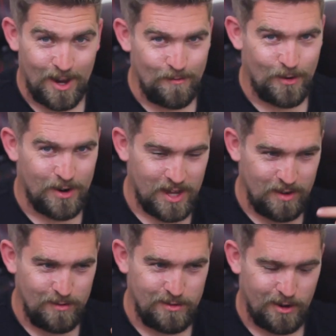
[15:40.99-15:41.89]
Come on, I
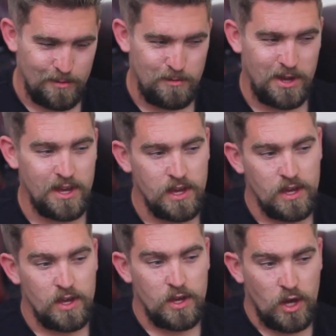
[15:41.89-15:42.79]
give you time here.
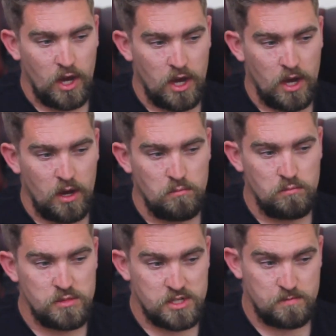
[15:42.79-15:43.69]

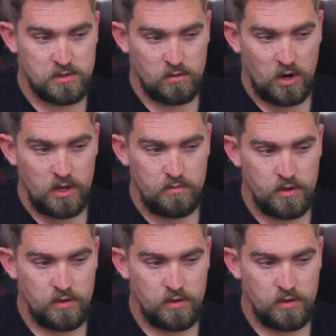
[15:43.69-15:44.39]
Subscribe,